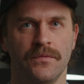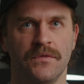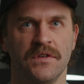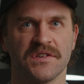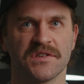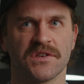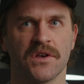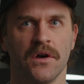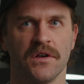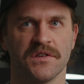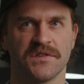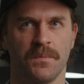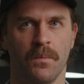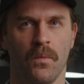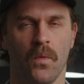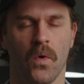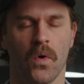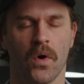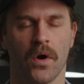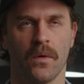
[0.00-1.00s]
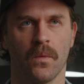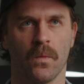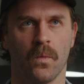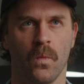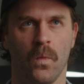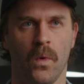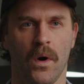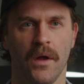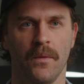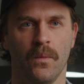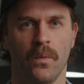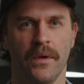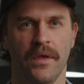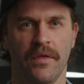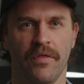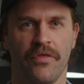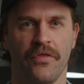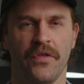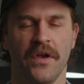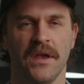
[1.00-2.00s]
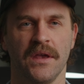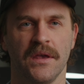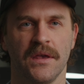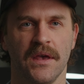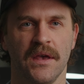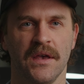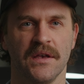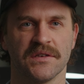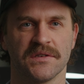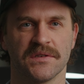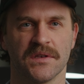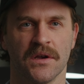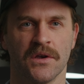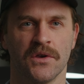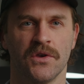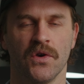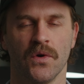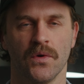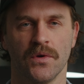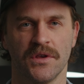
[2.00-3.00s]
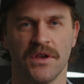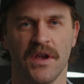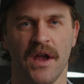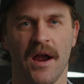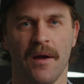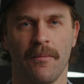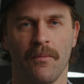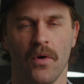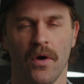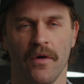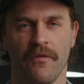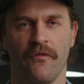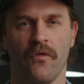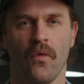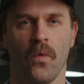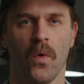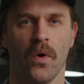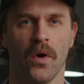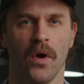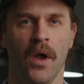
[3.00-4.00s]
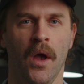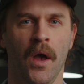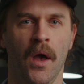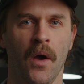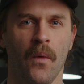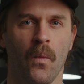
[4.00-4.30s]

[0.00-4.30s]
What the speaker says: discuss more what we think is a good camera for